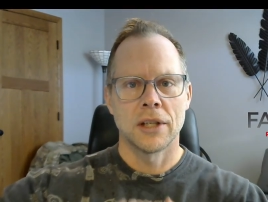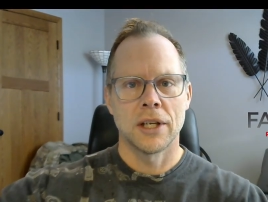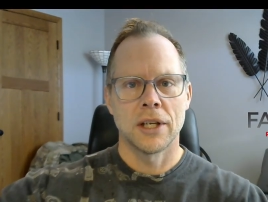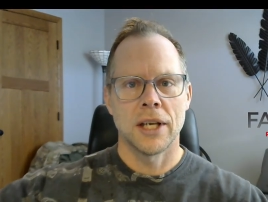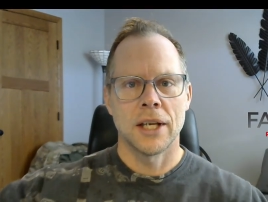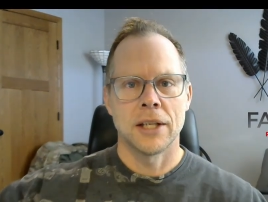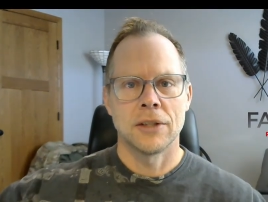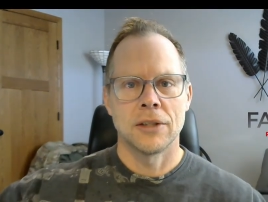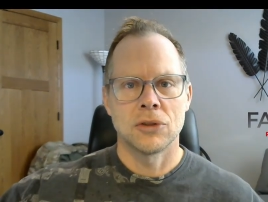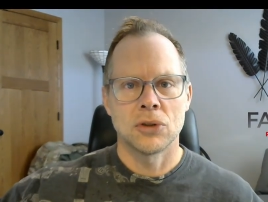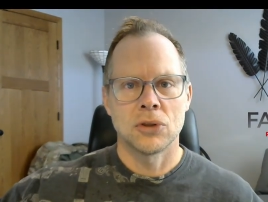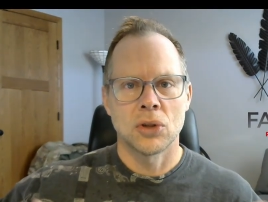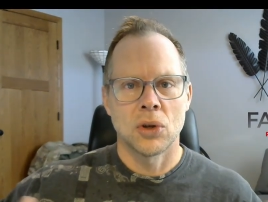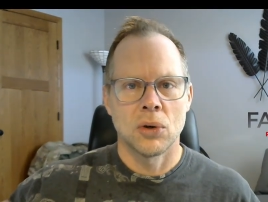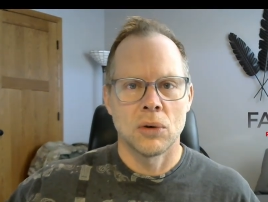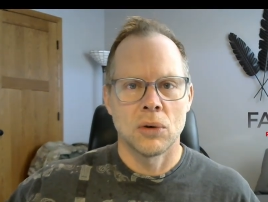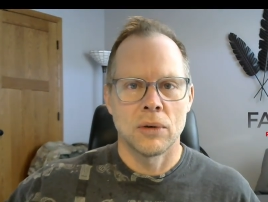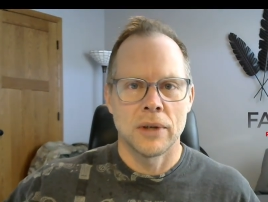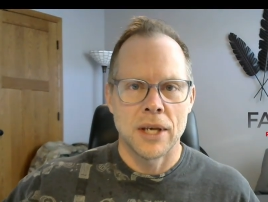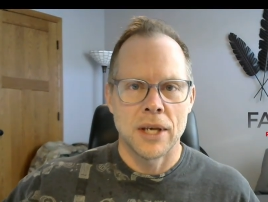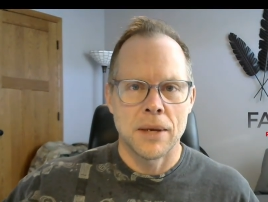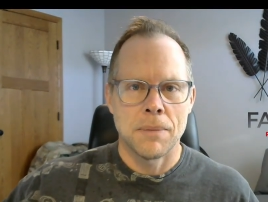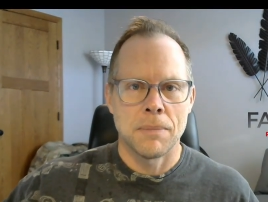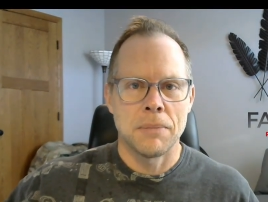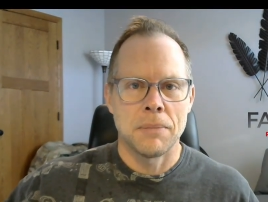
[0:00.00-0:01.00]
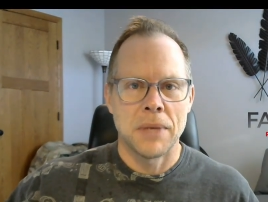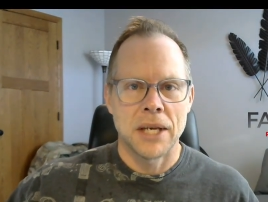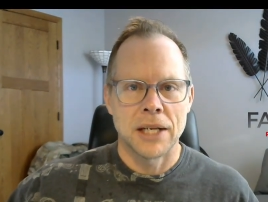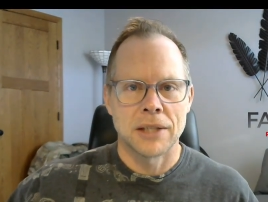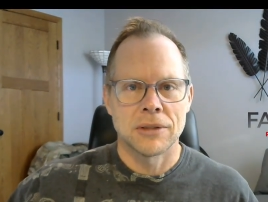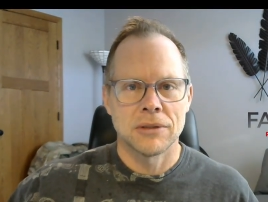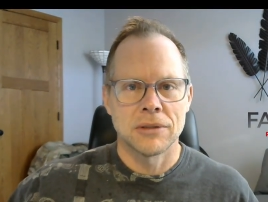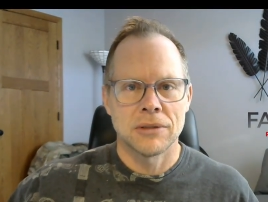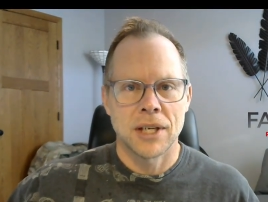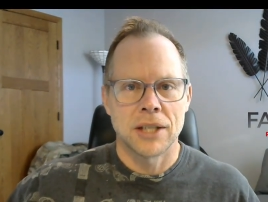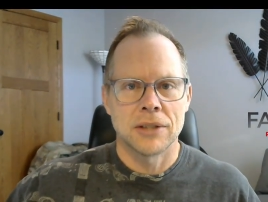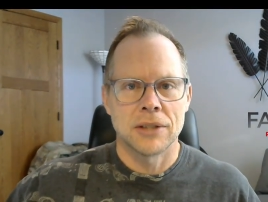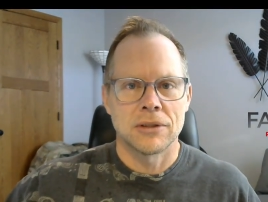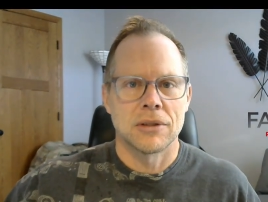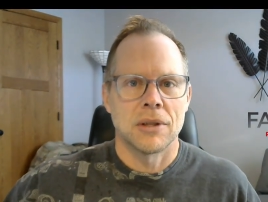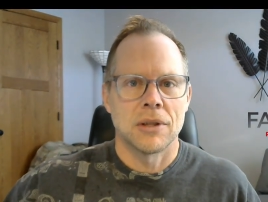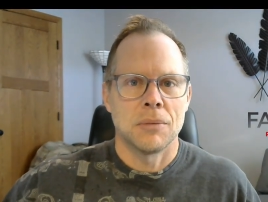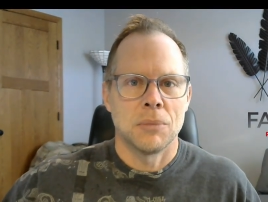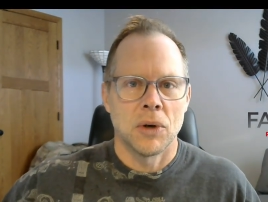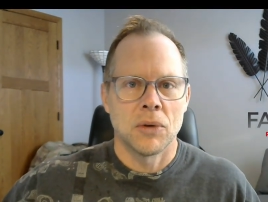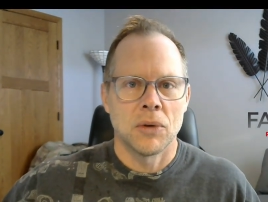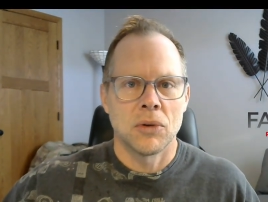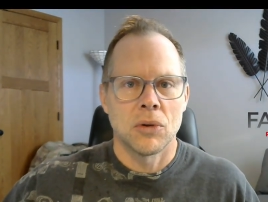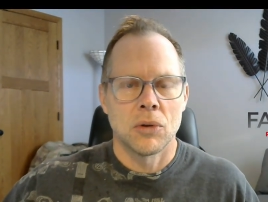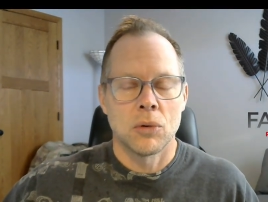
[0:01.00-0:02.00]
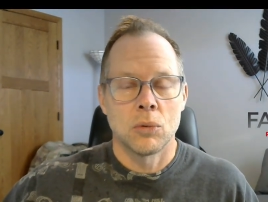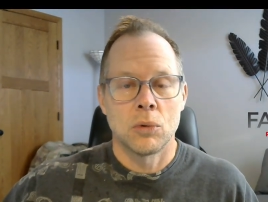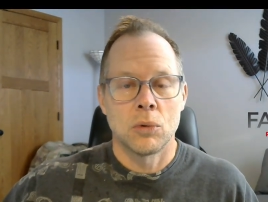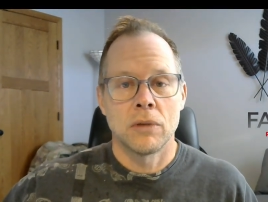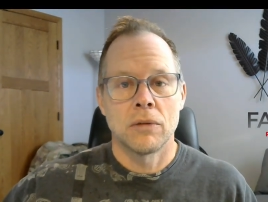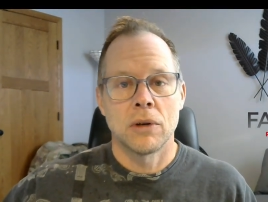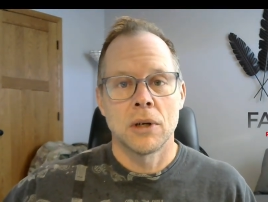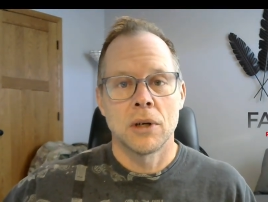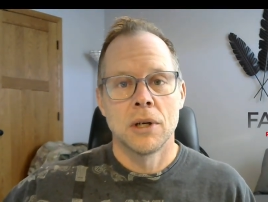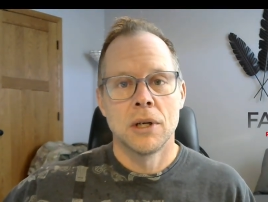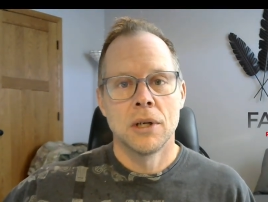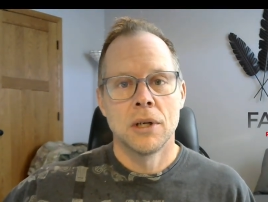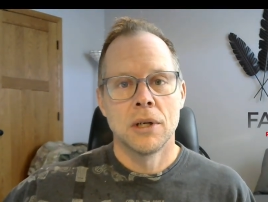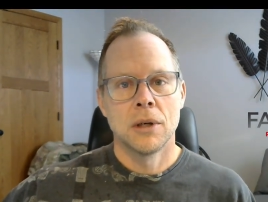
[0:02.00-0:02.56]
And so it makes sense, the mouth of the river.